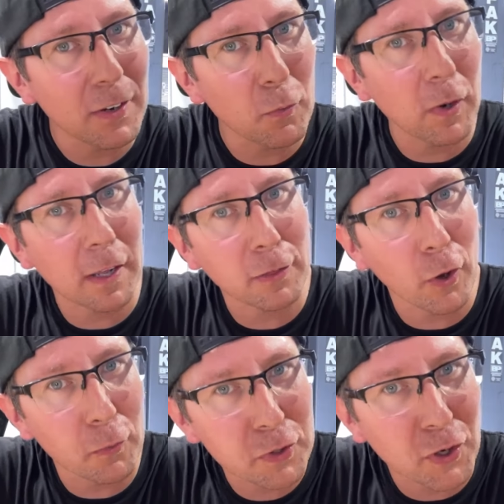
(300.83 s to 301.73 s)
what I
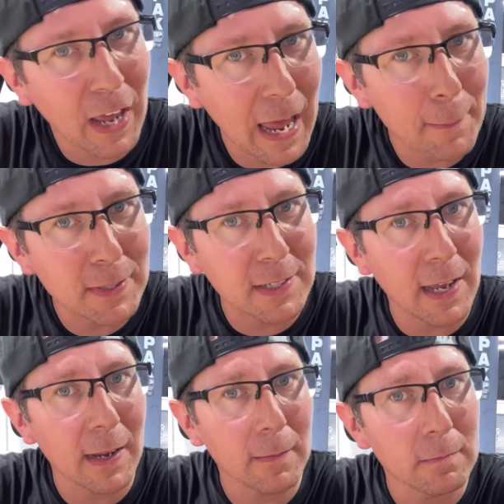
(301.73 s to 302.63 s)
thought was going to happen
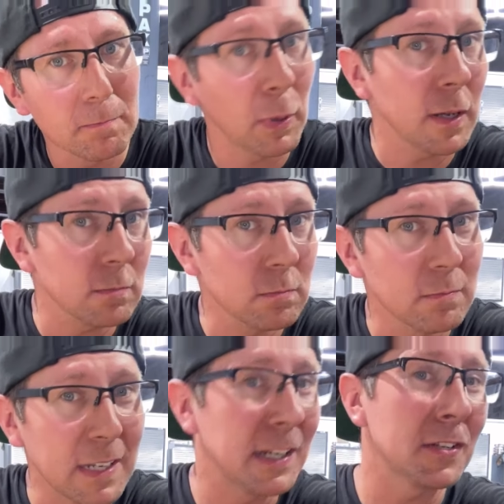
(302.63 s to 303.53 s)
today, but
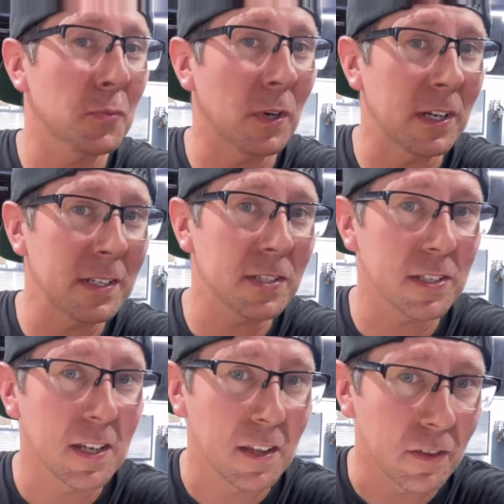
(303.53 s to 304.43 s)
it is what it is.
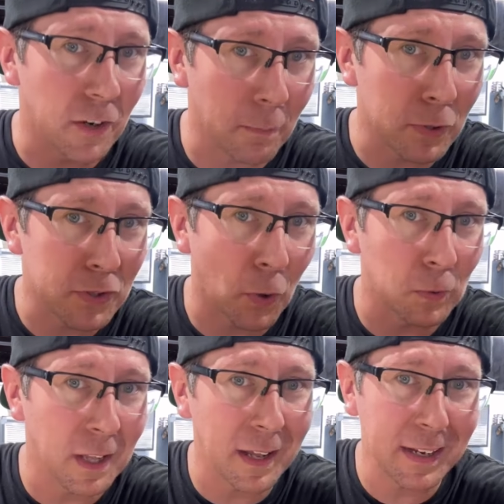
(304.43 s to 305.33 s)
The numbers don't
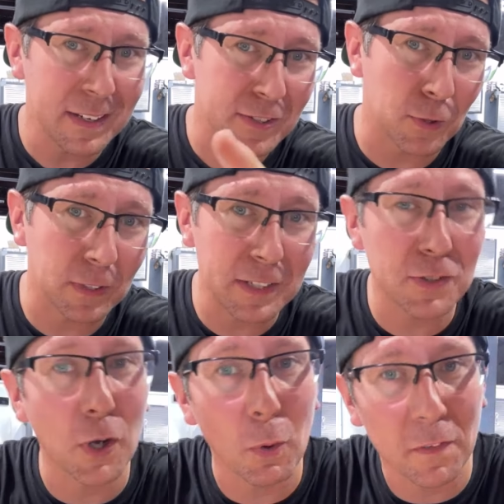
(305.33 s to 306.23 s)
lie, so let's
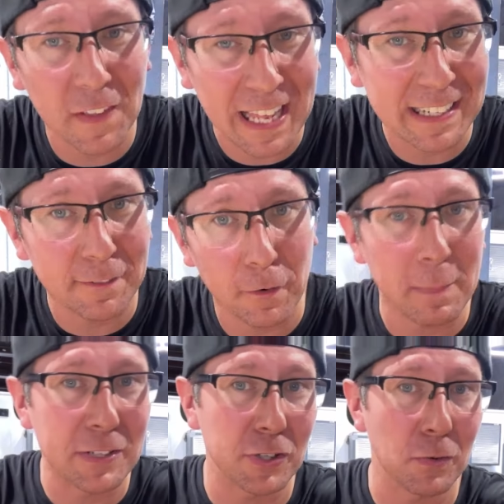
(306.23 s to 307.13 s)
go over that
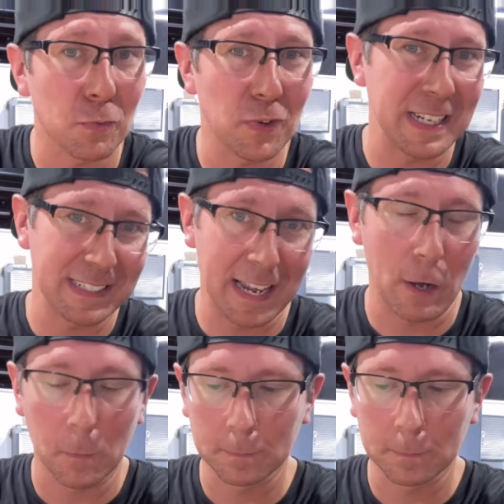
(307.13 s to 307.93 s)
information right now.